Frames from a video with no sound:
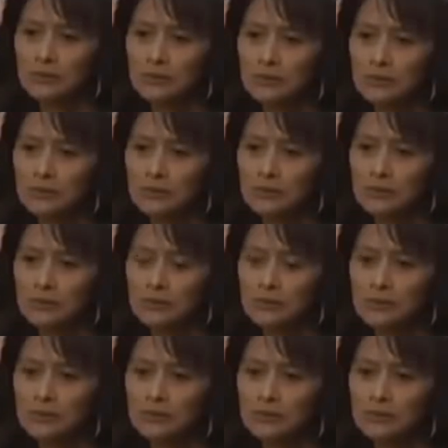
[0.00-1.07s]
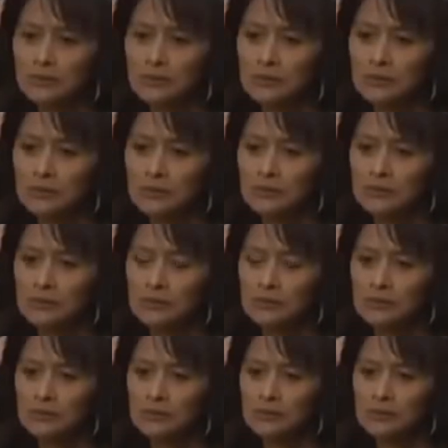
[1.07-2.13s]

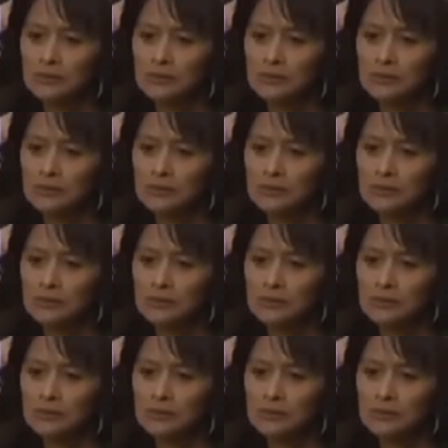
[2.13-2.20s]
[no speech]